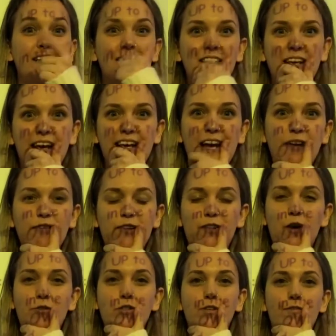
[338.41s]
Diana,
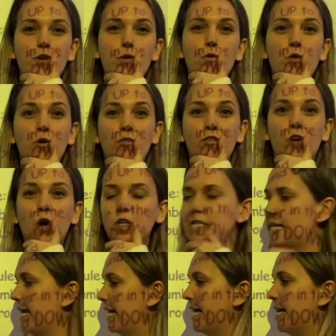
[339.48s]
those of you who have got
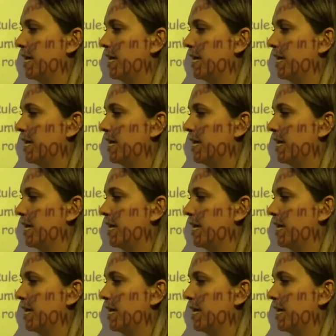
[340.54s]
it,